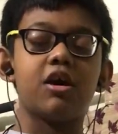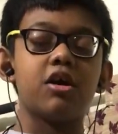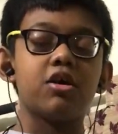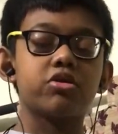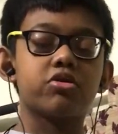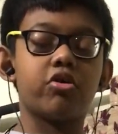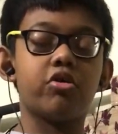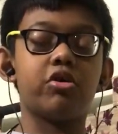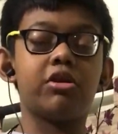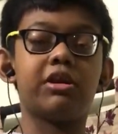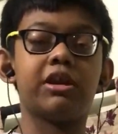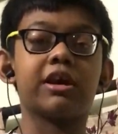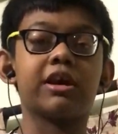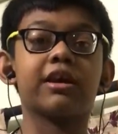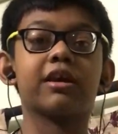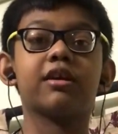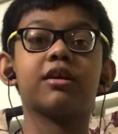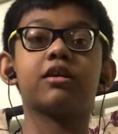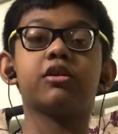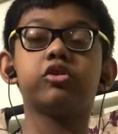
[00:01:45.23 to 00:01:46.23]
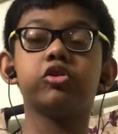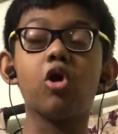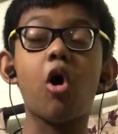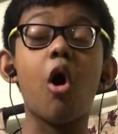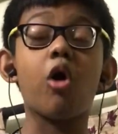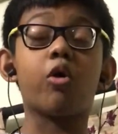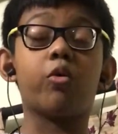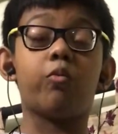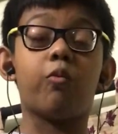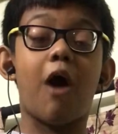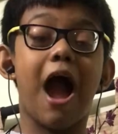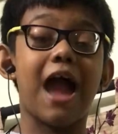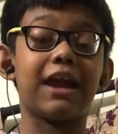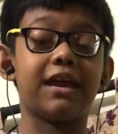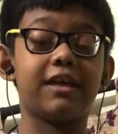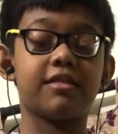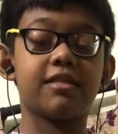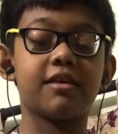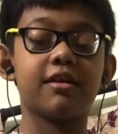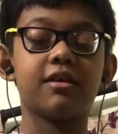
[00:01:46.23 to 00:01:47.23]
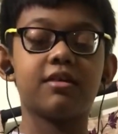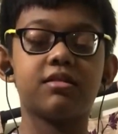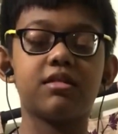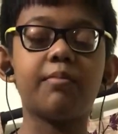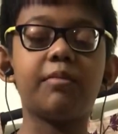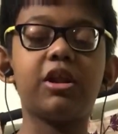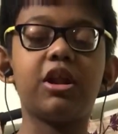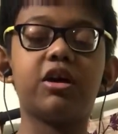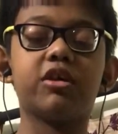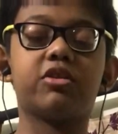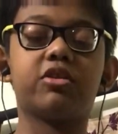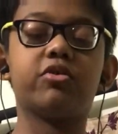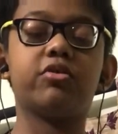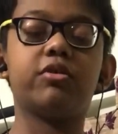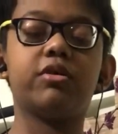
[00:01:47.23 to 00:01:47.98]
turned clockwise, similar to